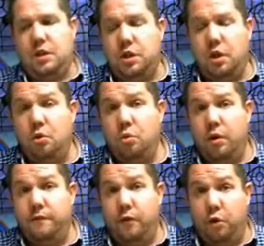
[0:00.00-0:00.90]
So
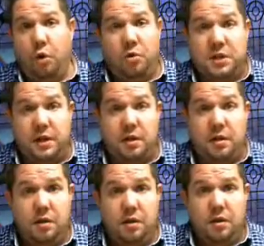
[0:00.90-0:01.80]
for Nozick,
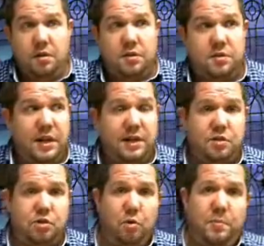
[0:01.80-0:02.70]
the
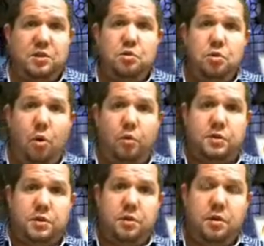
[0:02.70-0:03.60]
state's job is
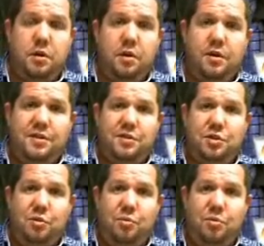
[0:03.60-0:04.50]
not
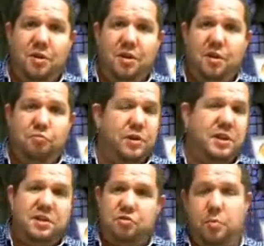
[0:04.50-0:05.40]
to
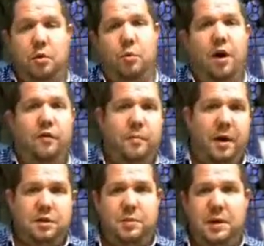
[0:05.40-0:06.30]
redistribute wealth
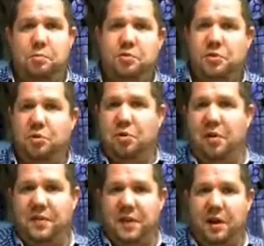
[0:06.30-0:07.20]
amongst people, to look
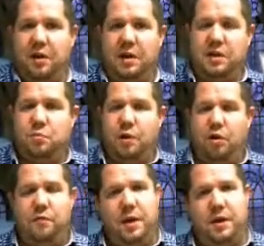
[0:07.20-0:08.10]
after that least
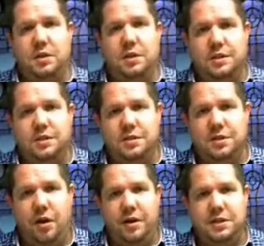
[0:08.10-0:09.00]
well-off person in
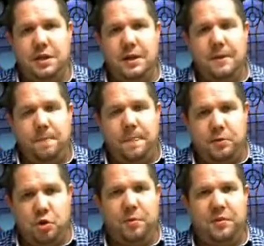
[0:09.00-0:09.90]
society. The
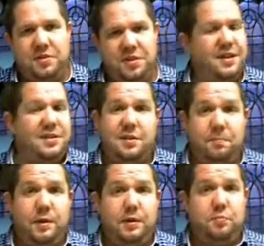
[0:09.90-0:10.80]
job of the state is
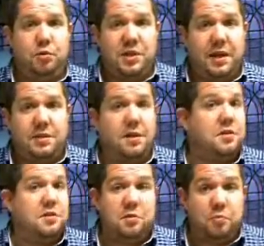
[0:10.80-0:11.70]
simply to protect
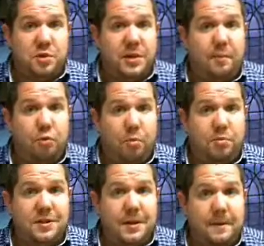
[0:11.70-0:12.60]
us and to protect
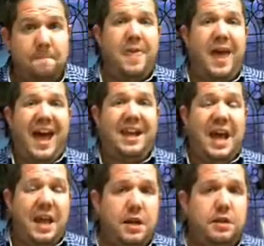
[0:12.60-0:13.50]
property. And
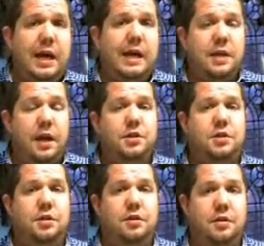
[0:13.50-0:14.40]
any
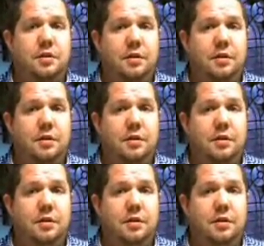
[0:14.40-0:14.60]
taxation